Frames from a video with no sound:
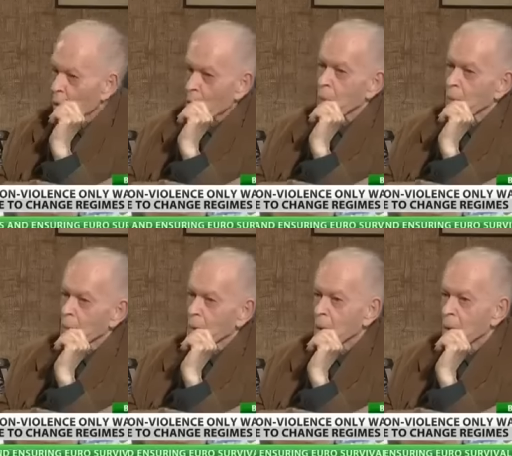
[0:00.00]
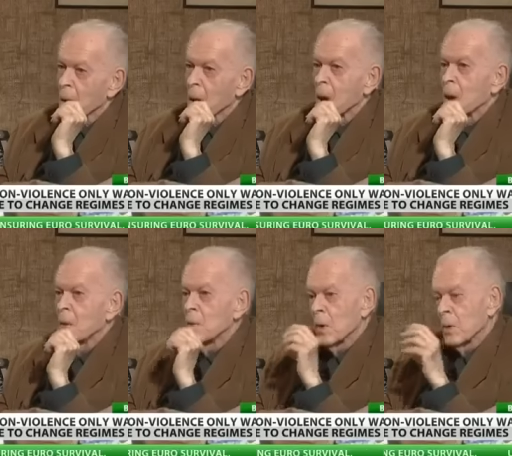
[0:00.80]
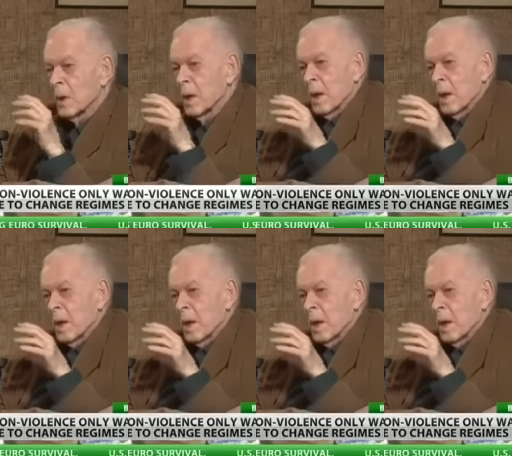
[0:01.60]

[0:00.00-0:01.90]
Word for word: No. No.